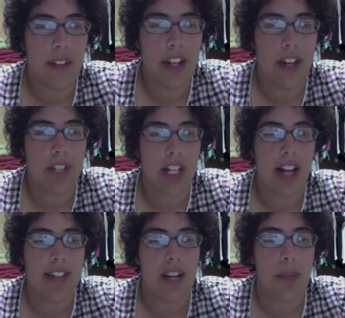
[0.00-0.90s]
enough to
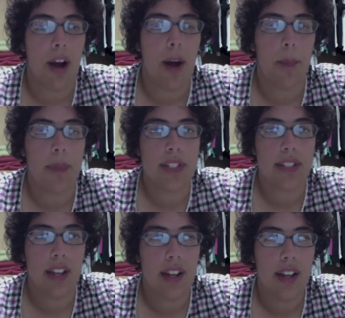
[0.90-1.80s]
cause any
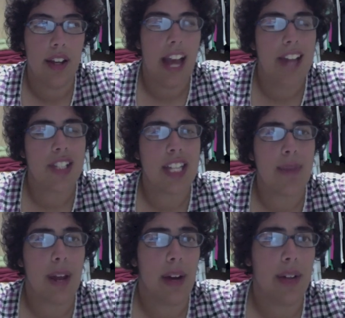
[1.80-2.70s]
problems. Actually,
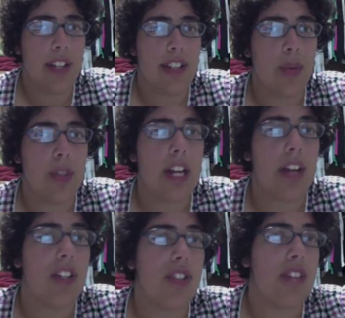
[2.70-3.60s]
that's about how intense it was down in the